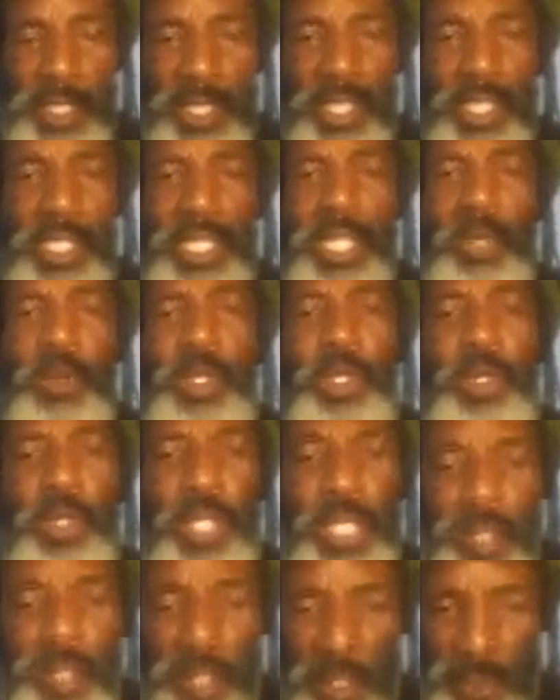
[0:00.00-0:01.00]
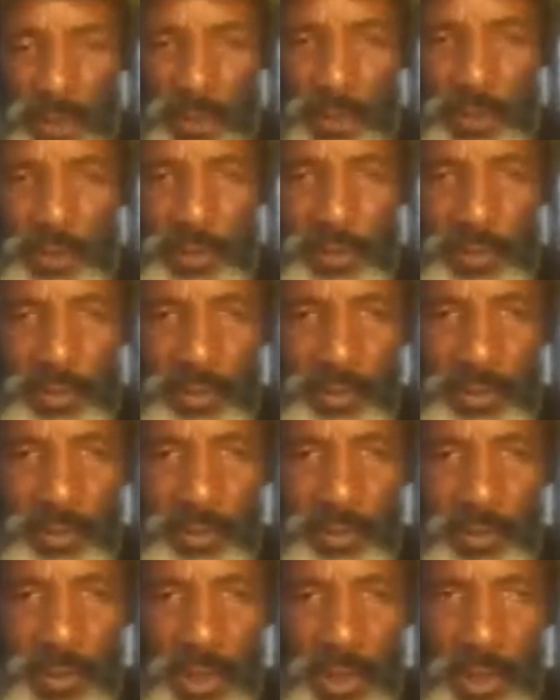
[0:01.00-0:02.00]
they will look at us,
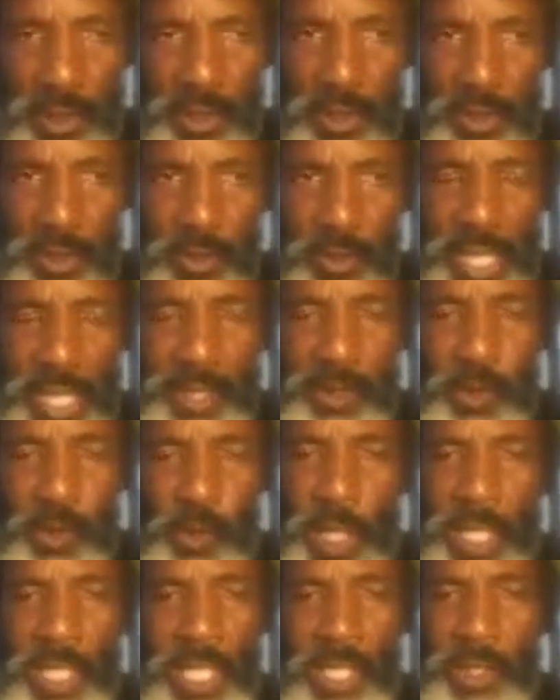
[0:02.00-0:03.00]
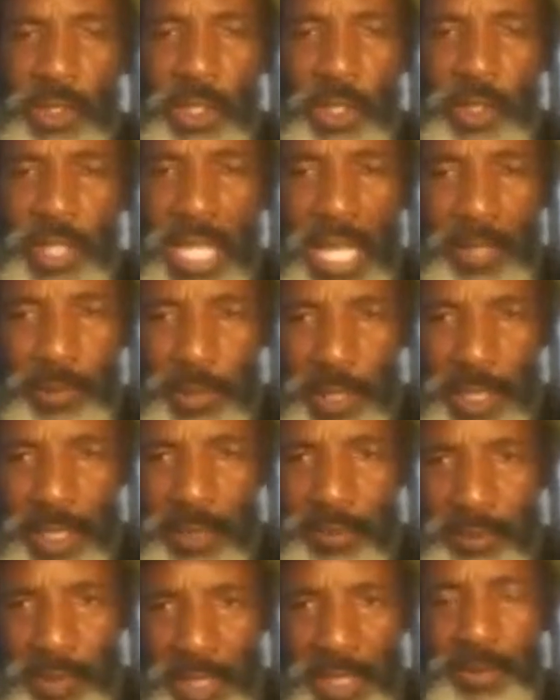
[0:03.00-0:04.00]
right? We're not just African
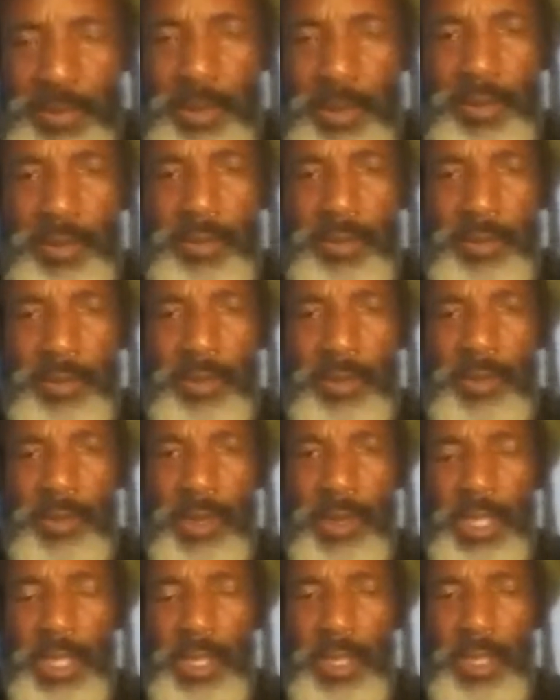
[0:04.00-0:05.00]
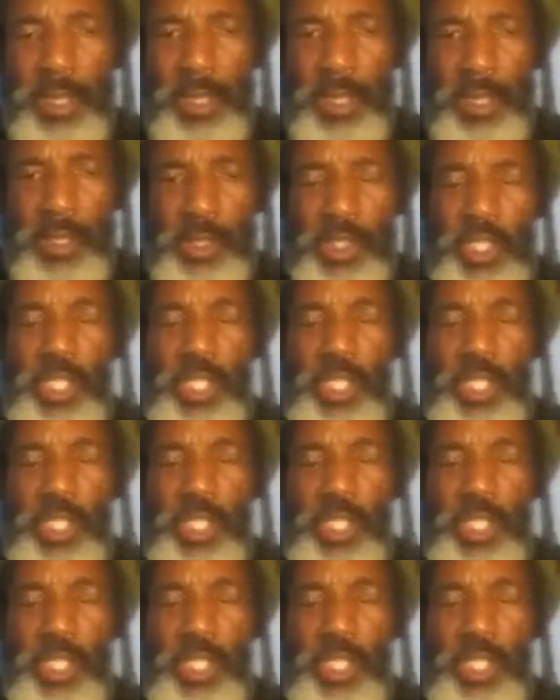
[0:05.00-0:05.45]
people. Just